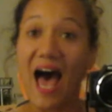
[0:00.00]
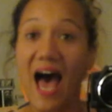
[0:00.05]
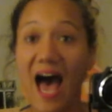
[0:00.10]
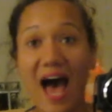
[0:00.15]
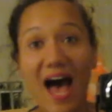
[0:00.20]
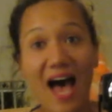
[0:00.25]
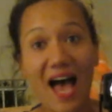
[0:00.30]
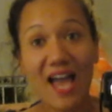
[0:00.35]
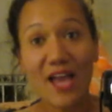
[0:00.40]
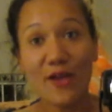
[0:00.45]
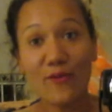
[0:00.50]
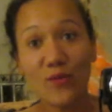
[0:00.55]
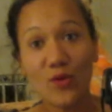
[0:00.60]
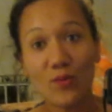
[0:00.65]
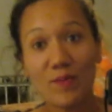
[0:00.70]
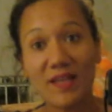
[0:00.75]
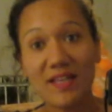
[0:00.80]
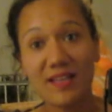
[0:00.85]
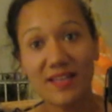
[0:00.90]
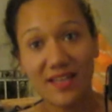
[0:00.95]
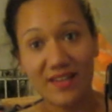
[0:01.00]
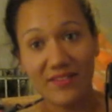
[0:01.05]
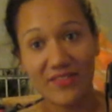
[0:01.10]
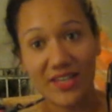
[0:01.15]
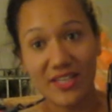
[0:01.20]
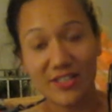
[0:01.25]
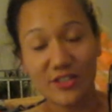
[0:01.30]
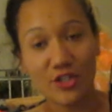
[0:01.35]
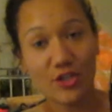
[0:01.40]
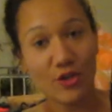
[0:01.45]
I will be
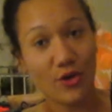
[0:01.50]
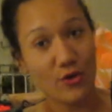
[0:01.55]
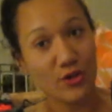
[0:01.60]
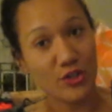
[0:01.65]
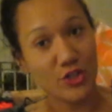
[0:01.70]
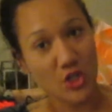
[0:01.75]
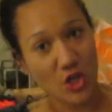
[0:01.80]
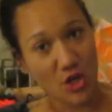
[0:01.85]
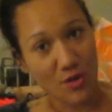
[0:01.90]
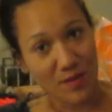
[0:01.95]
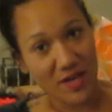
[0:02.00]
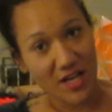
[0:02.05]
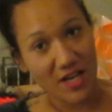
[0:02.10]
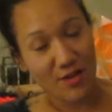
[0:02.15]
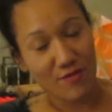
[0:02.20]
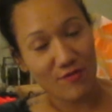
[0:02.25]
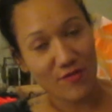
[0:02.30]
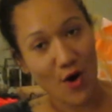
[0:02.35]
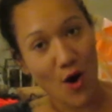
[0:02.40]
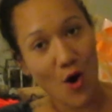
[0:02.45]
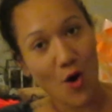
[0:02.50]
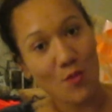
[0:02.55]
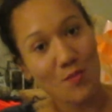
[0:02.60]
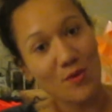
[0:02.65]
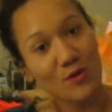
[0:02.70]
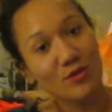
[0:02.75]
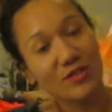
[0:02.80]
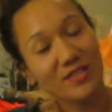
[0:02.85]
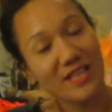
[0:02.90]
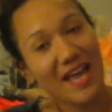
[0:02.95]
leaving to go to Germany for
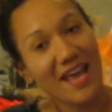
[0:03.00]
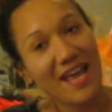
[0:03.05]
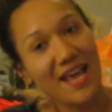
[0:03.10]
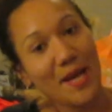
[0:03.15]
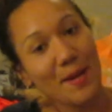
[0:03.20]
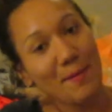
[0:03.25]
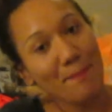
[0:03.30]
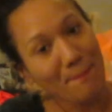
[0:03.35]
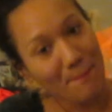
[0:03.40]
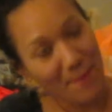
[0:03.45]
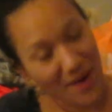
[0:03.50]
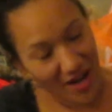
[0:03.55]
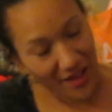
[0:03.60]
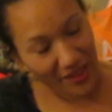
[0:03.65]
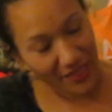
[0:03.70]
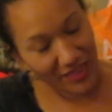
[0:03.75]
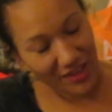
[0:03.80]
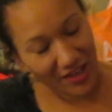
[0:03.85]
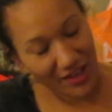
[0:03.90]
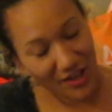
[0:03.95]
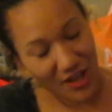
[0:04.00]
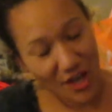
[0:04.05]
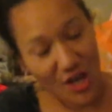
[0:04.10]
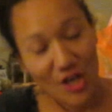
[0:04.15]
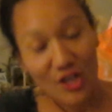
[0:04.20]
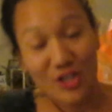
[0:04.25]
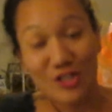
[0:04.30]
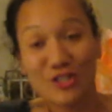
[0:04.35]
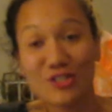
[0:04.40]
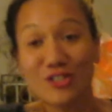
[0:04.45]
almost a month.
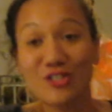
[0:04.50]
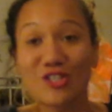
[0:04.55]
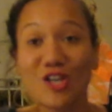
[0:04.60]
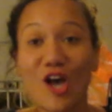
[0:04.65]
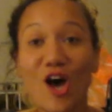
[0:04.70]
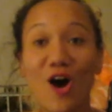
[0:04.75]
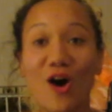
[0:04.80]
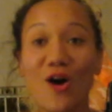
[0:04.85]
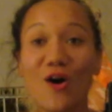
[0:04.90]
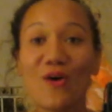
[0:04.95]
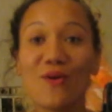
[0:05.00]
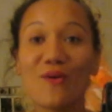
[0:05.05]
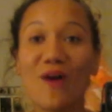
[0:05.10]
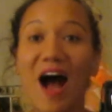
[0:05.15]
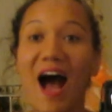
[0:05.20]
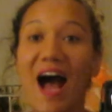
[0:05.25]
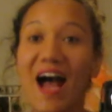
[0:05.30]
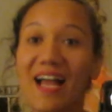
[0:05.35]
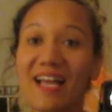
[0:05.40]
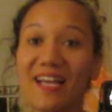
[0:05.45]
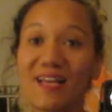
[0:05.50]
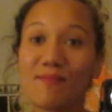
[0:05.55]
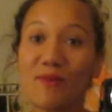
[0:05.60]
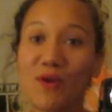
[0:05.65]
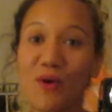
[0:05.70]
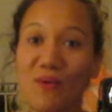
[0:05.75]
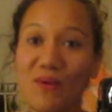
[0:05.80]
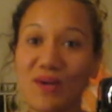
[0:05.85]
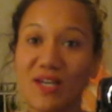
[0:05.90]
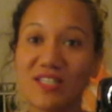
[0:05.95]
So, I'm
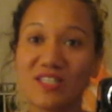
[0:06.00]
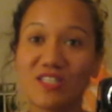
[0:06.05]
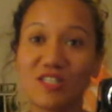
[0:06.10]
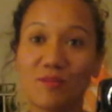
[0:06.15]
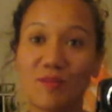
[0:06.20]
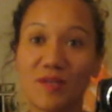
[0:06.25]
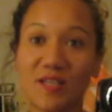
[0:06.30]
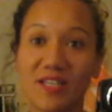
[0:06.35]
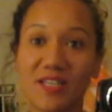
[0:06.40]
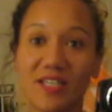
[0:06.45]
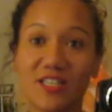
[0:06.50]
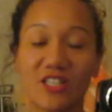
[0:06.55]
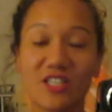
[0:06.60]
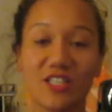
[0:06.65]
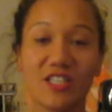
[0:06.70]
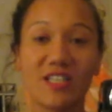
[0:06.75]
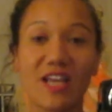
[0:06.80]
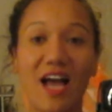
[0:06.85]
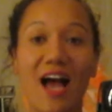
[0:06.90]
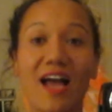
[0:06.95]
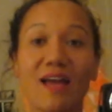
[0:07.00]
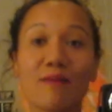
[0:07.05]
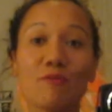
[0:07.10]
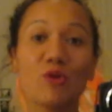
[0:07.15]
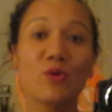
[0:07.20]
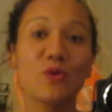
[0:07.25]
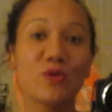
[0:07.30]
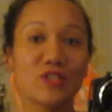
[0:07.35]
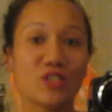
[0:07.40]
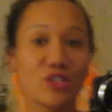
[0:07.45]
going
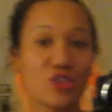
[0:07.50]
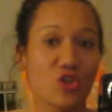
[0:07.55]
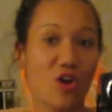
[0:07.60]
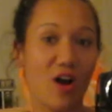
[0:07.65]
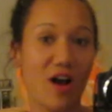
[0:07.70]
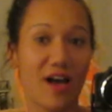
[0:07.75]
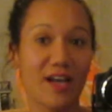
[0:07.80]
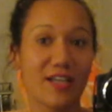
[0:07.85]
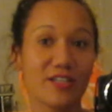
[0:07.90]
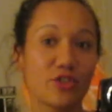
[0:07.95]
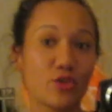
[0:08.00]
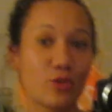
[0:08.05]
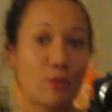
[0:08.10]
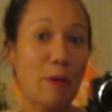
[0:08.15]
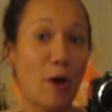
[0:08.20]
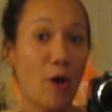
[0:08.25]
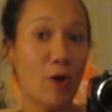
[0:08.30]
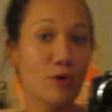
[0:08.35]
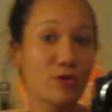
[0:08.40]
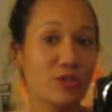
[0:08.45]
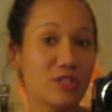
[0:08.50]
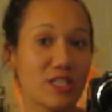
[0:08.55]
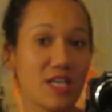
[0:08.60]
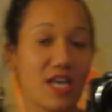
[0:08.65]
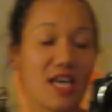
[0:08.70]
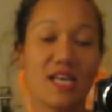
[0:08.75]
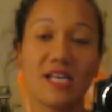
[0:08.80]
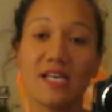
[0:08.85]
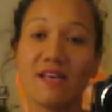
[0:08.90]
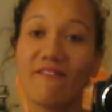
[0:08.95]
to try to post
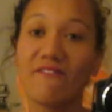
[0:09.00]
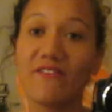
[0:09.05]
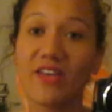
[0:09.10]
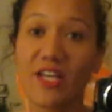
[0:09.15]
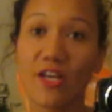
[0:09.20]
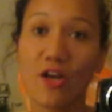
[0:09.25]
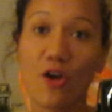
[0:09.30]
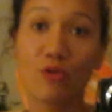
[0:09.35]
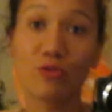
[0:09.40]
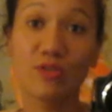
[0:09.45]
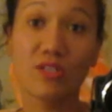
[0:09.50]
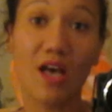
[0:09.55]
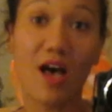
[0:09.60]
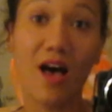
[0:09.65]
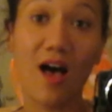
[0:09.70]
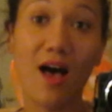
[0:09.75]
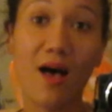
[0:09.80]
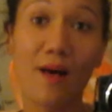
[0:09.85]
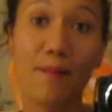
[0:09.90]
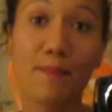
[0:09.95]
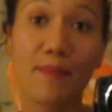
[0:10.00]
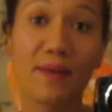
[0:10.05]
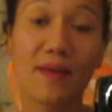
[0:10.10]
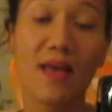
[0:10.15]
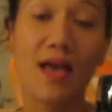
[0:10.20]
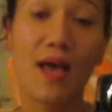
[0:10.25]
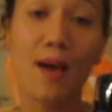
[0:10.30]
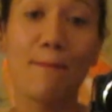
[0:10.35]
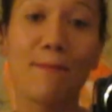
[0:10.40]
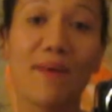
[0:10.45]
videos up.
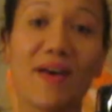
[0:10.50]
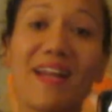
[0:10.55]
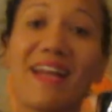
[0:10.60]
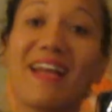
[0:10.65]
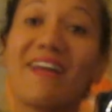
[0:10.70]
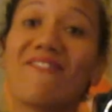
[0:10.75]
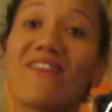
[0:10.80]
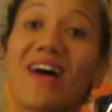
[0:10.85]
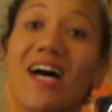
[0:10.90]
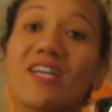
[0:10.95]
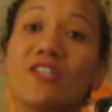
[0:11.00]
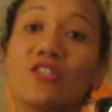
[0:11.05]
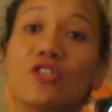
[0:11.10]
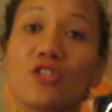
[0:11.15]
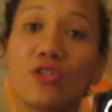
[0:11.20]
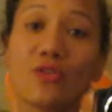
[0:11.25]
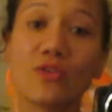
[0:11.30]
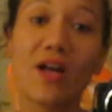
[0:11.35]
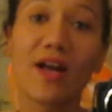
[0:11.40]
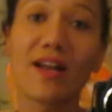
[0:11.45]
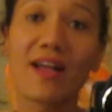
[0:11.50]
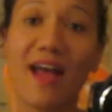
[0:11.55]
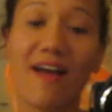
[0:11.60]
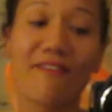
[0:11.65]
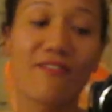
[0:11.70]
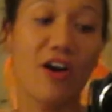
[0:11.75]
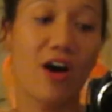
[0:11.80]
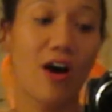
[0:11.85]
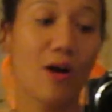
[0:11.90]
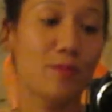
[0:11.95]
But if I do not have
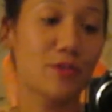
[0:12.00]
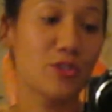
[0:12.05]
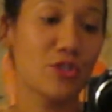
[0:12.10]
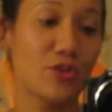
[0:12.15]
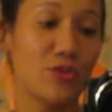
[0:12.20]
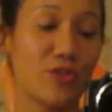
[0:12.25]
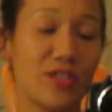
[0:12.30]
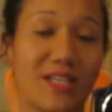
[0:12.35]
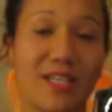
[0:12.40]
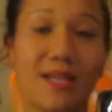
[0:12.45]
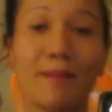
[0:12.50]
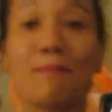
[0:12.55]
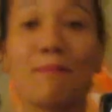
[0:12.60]
the opportunity,